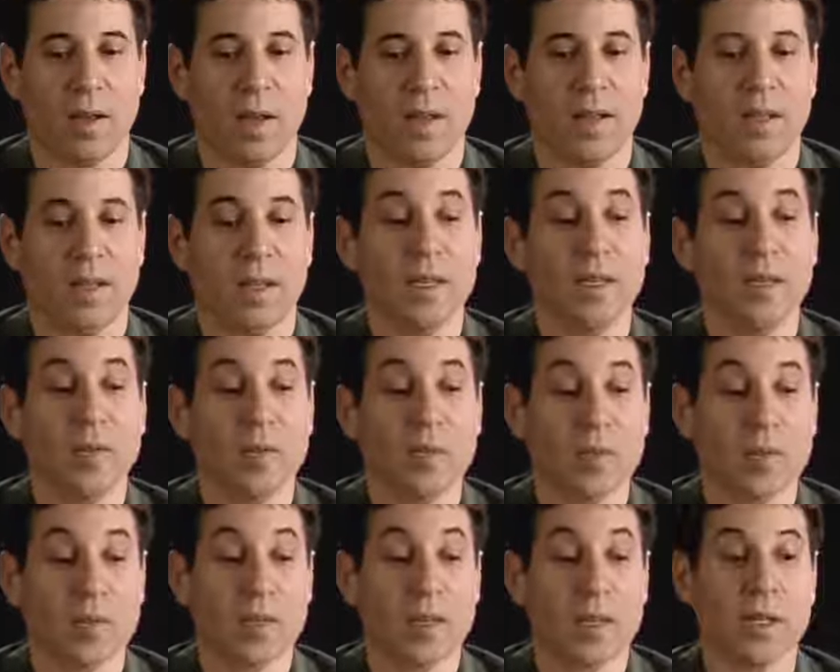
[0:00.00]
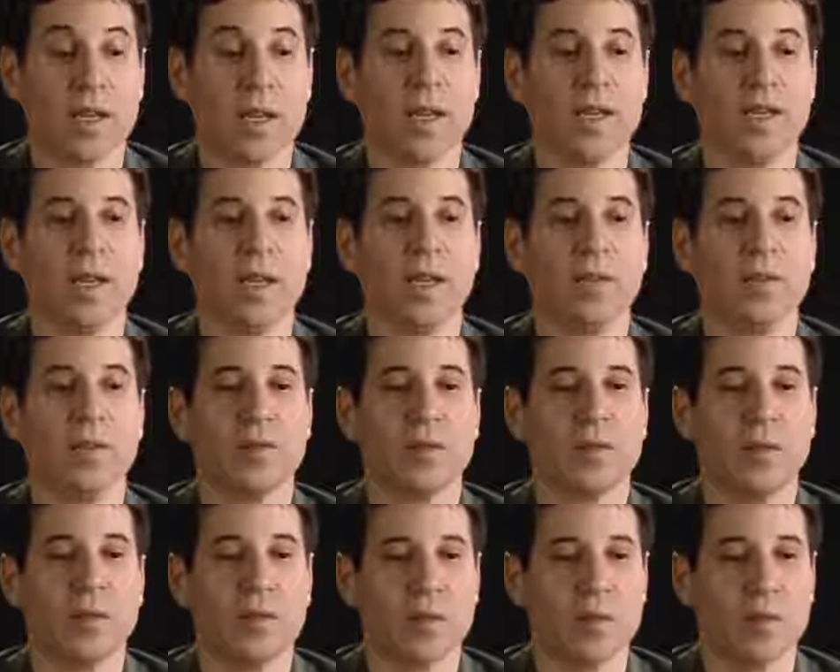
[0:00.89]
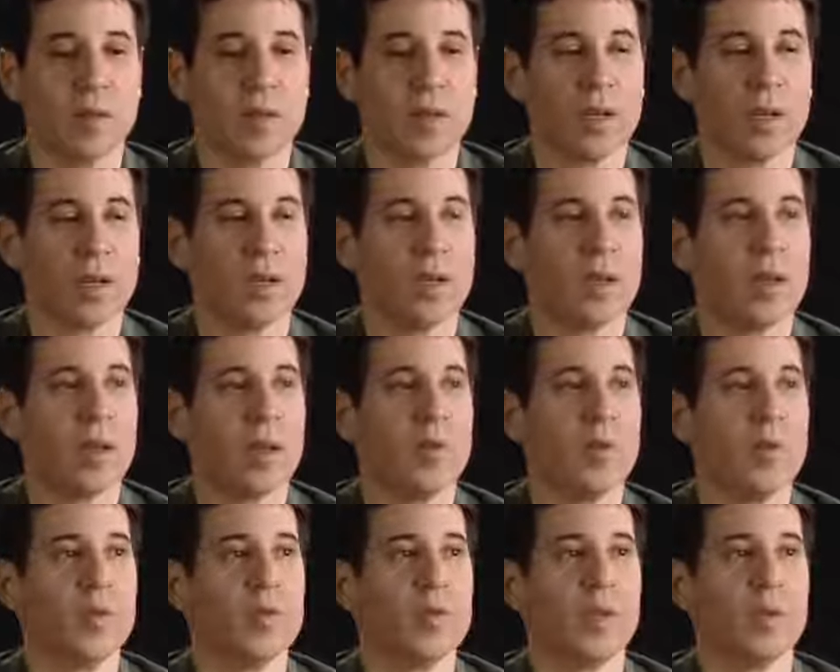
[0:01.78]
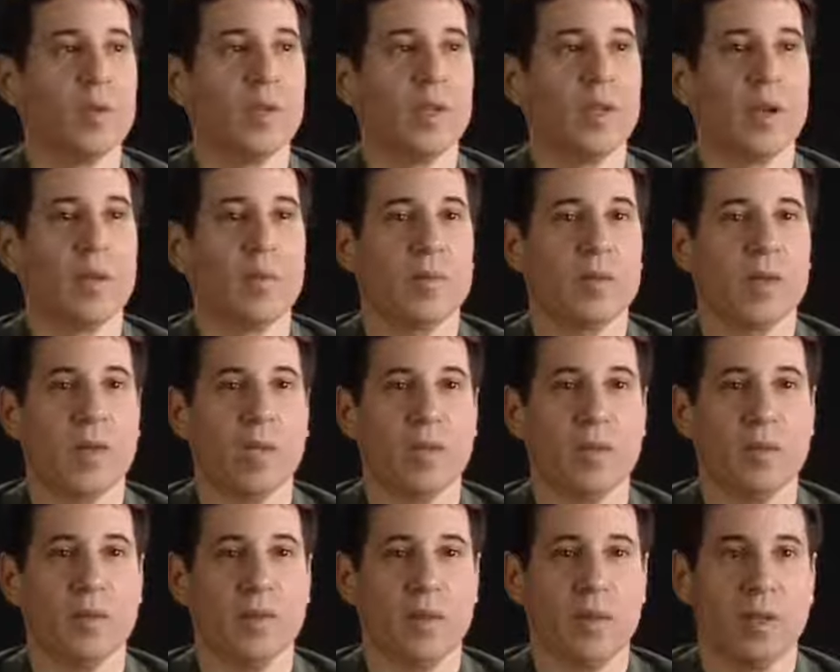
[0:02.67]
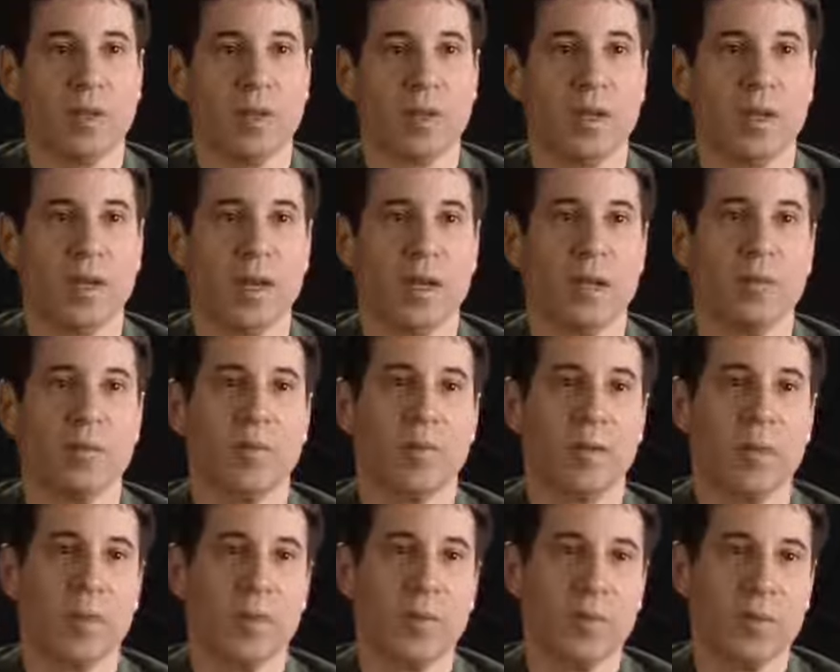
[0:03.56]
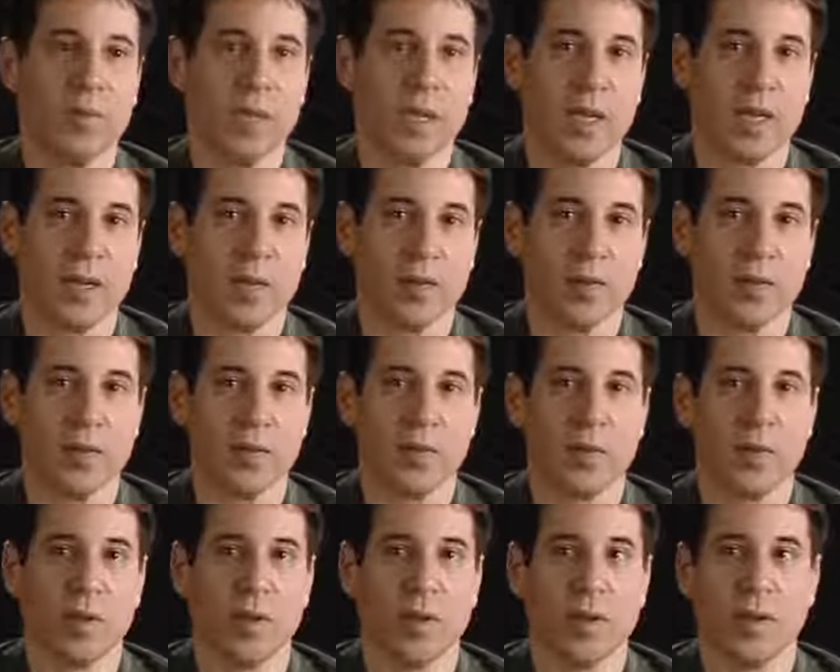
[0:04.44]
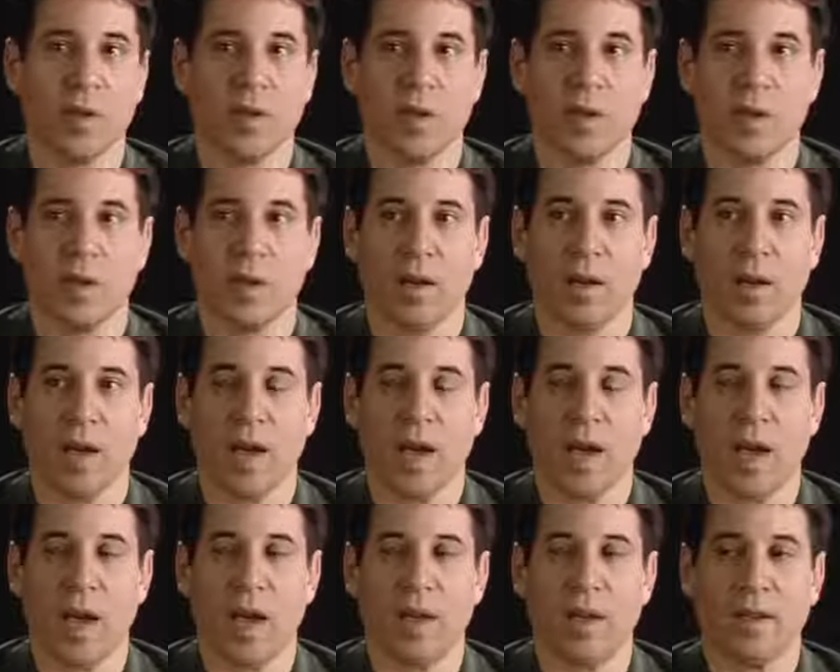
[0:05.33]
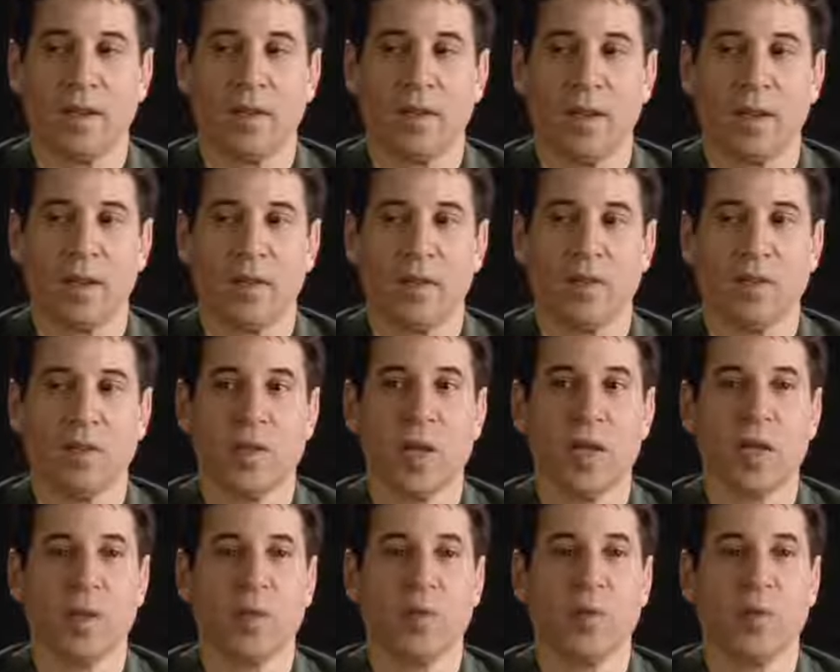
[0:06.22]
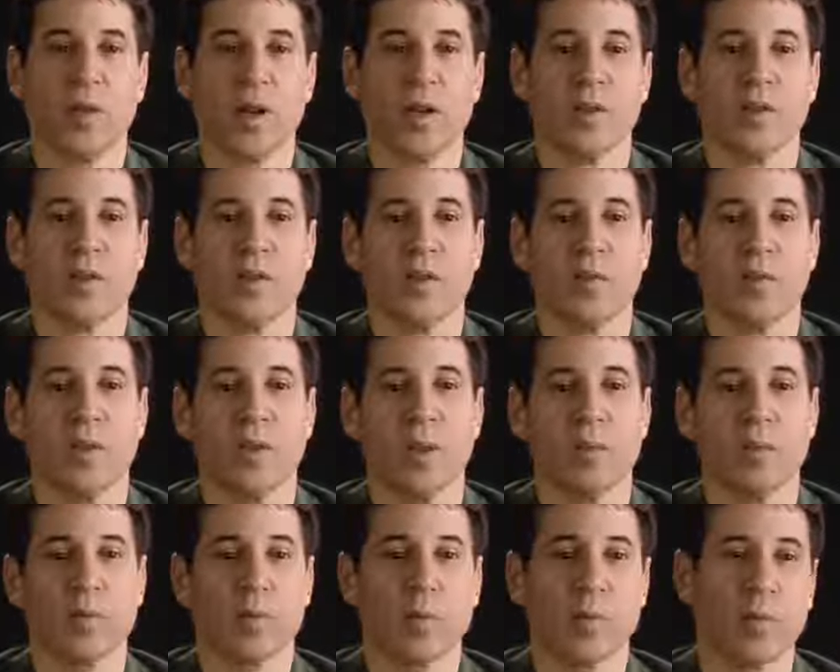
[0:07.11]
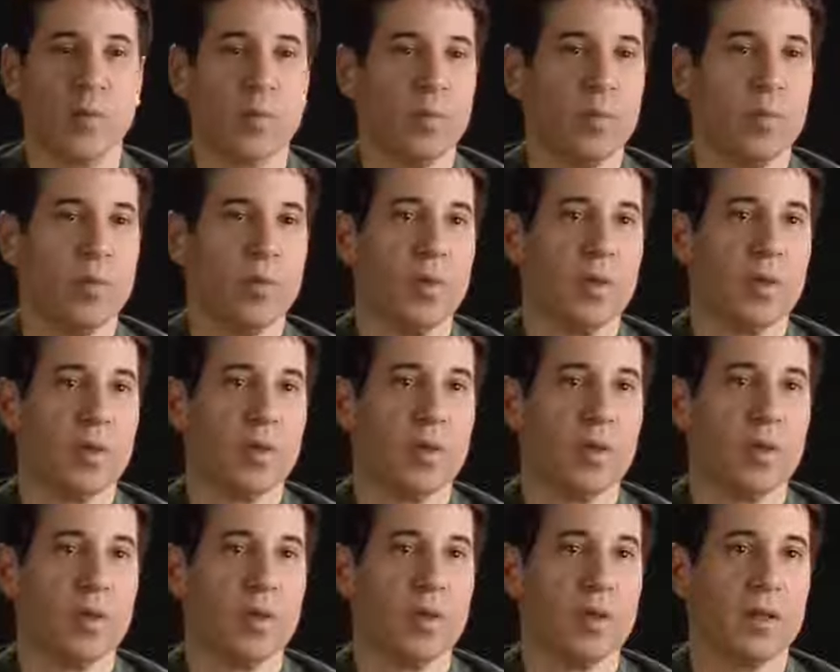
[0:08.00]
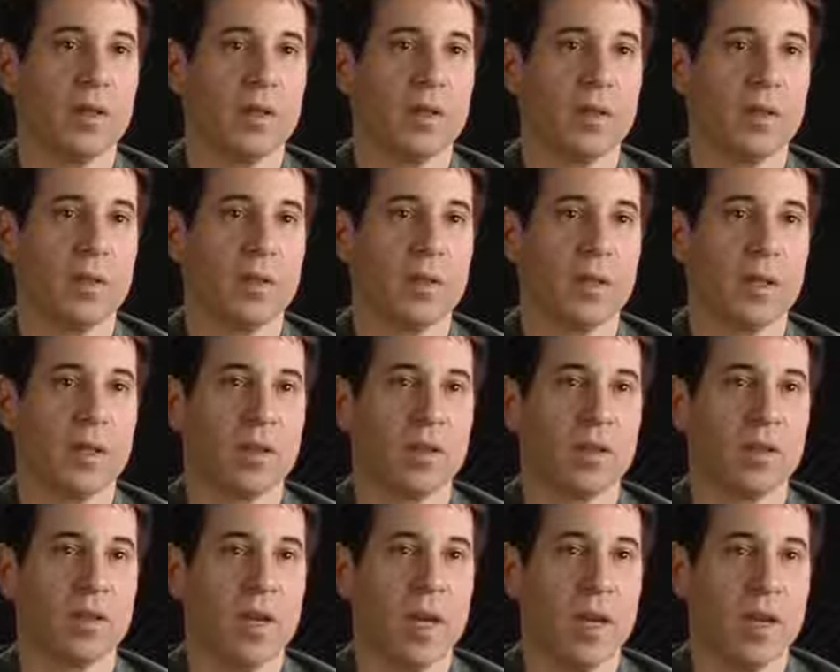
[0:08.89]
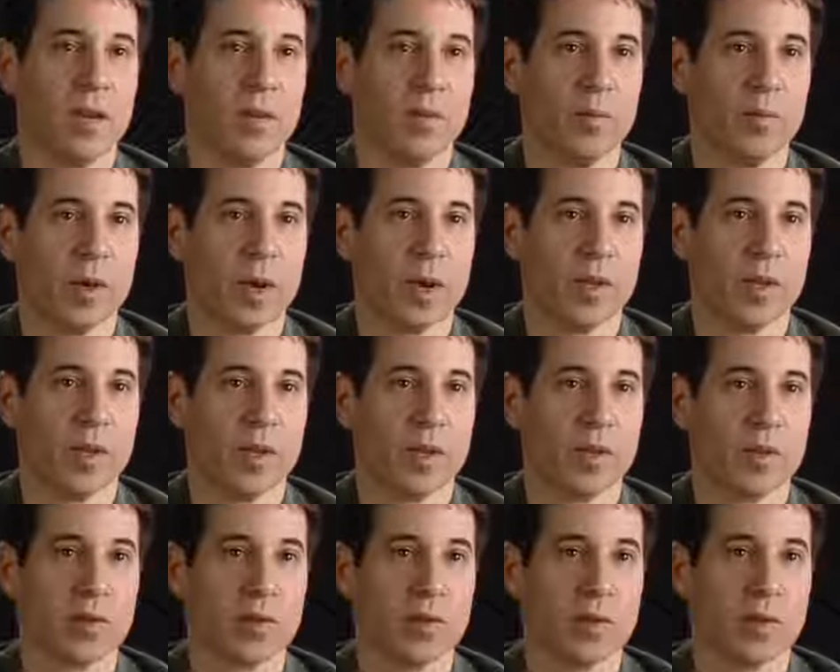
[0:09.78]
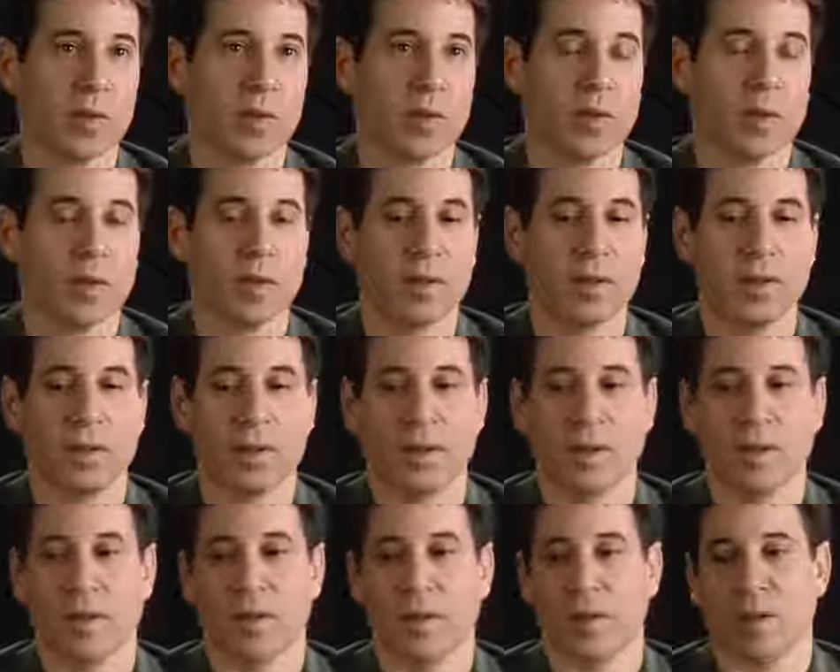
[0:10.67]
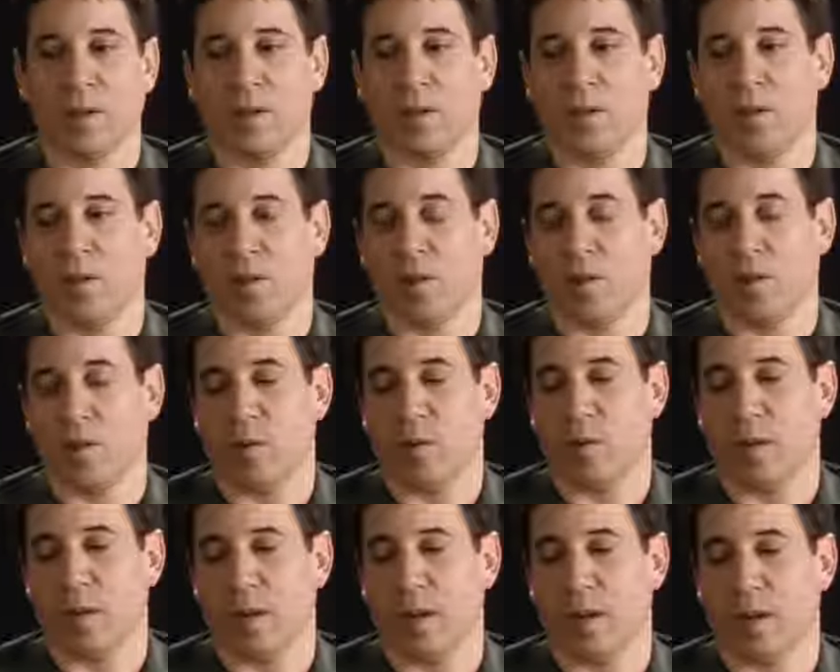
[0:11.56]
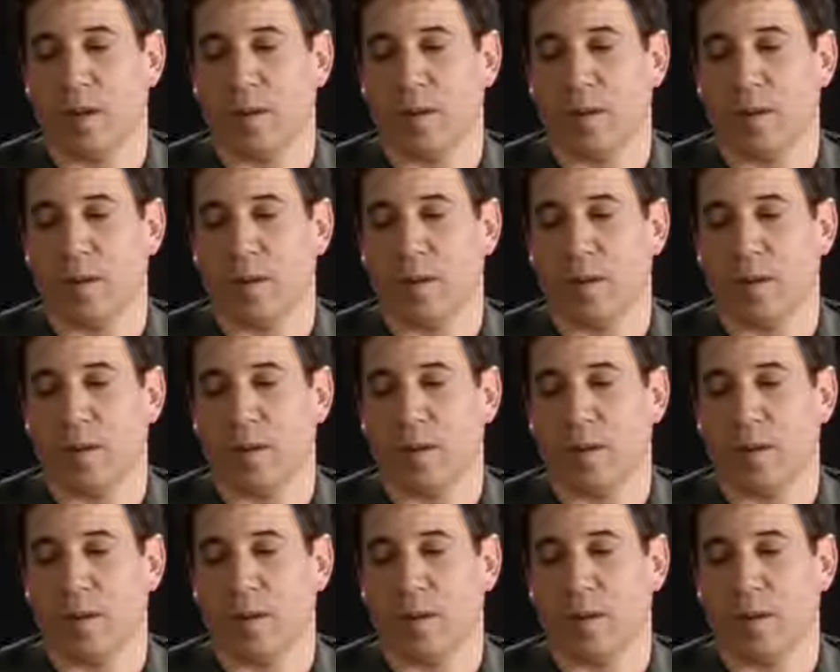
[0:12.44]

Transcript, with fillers: and the industry again enters into it, that music becomes diluted again with imitators, and the selling process becomes more important than the creating process. So,